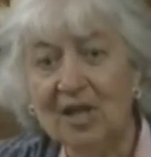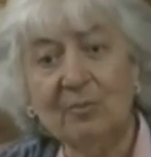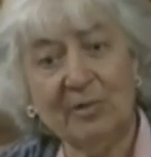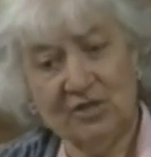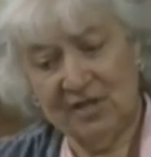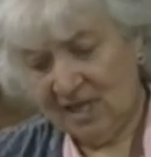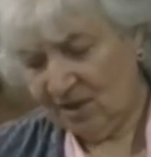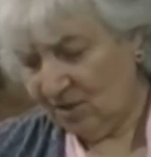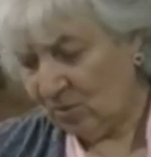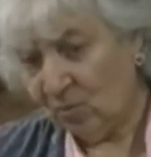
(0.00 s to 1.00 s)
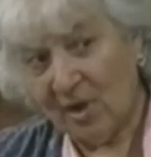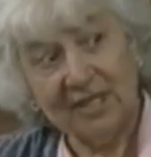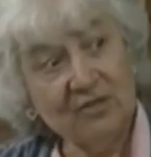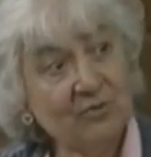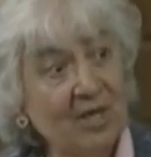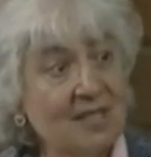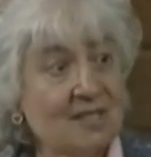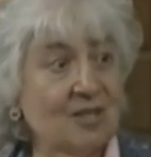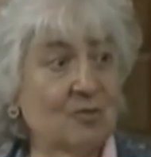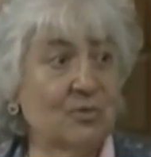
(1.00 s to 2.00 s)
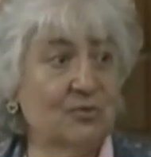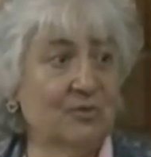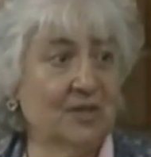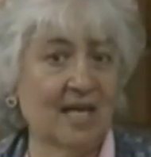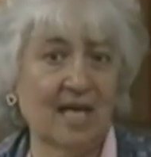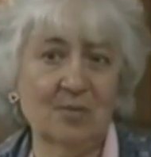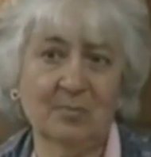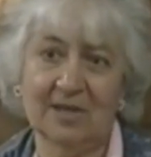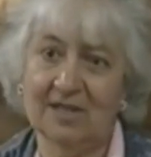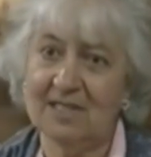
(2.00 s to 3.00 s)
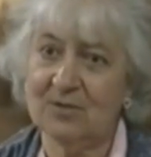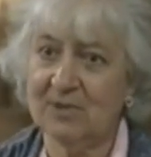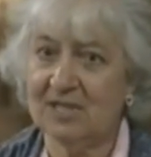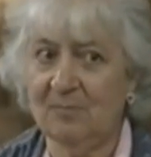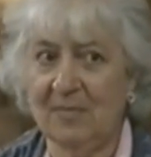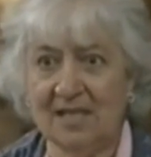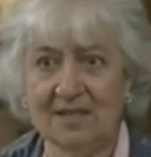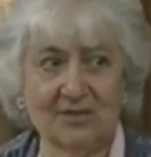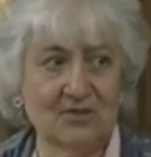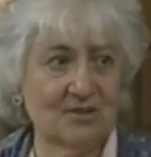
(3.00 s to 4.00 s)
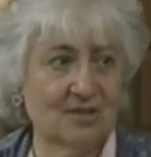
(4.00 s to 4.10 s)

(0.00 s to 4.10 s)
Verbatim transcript: But she had on a white dress and a blue cape, and this was the message.